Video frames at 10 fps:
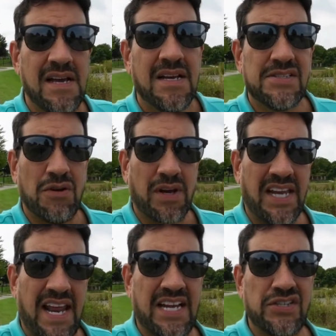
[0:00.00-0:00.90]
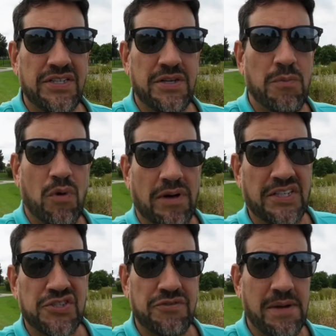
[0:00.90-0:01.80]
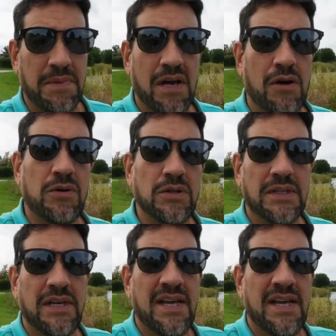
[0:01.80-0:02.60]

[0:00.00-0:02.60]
so it can actually do more extreme cold.